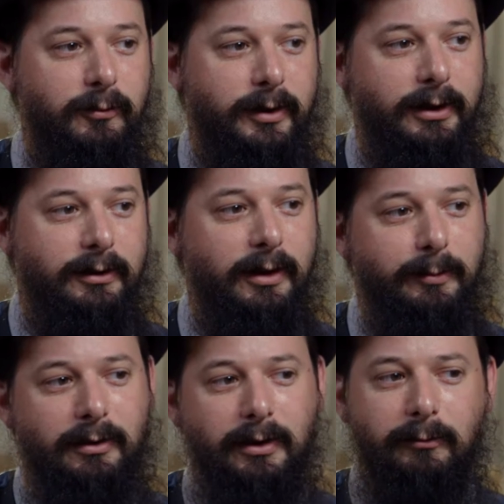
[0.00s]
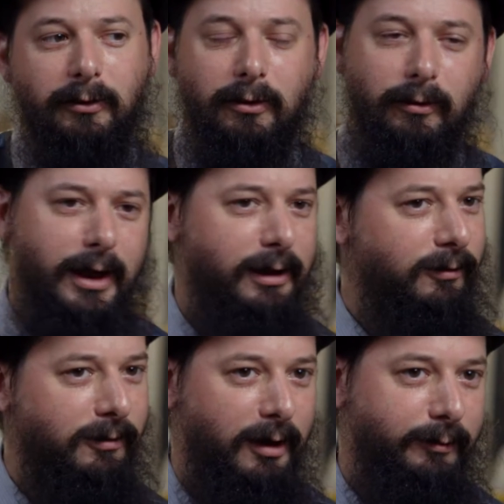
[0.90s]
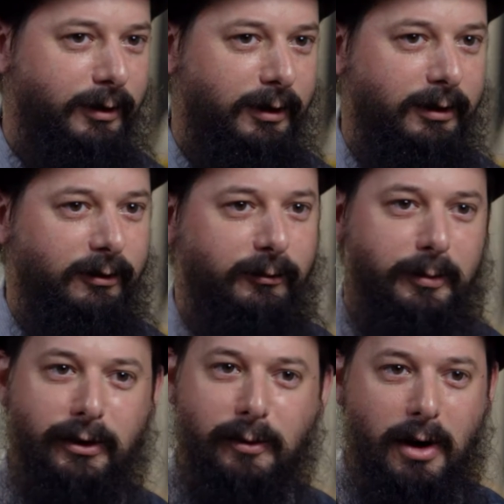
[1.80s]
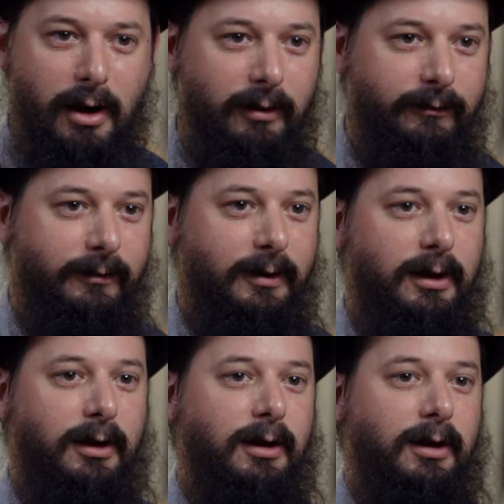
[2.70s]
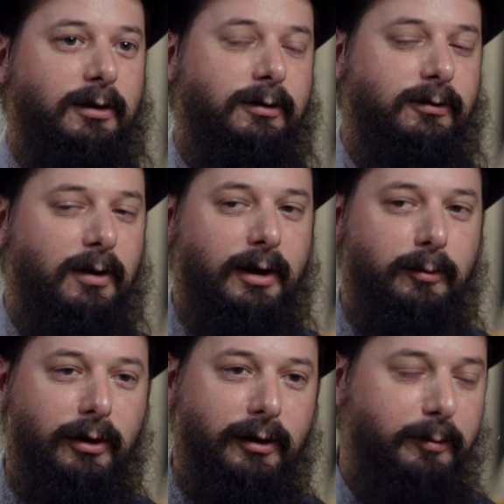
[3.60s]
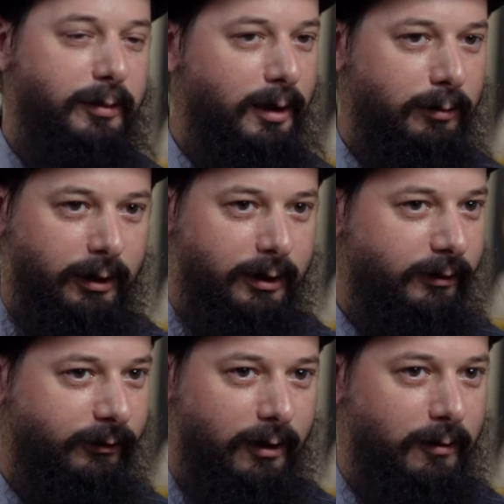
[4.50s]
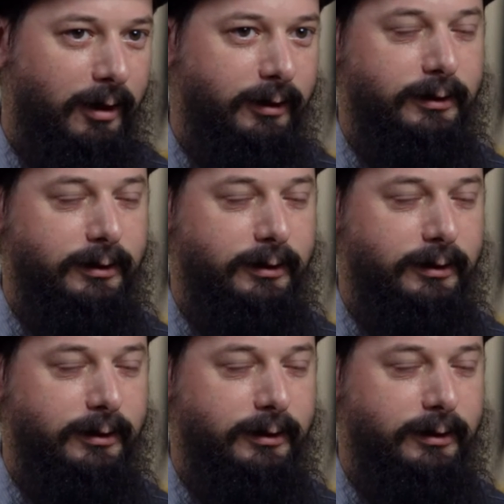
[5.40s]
We typically will create new companies, spin them off, try to bring them public, and so on.